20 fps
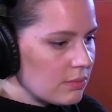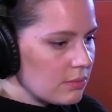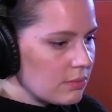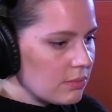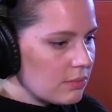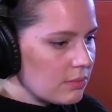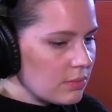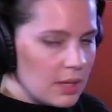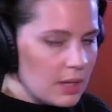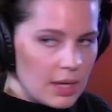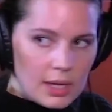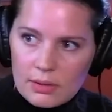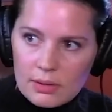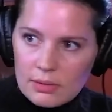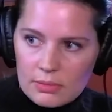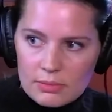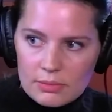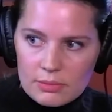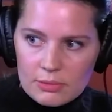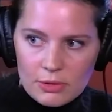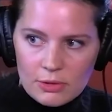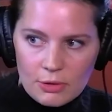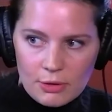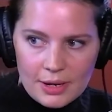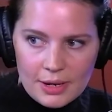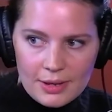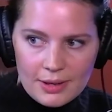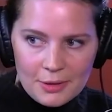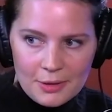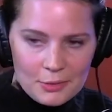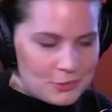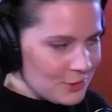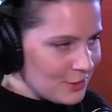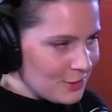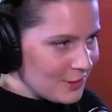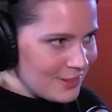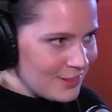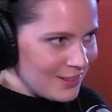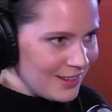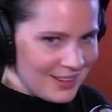yeah, sorry, I was
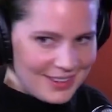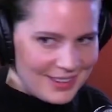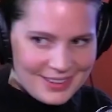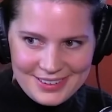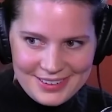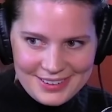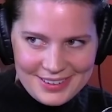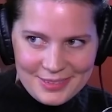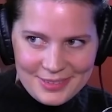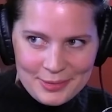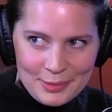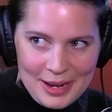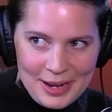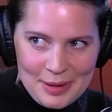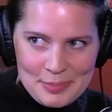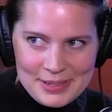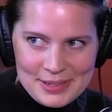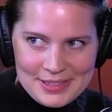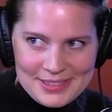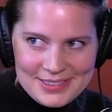just, what happens?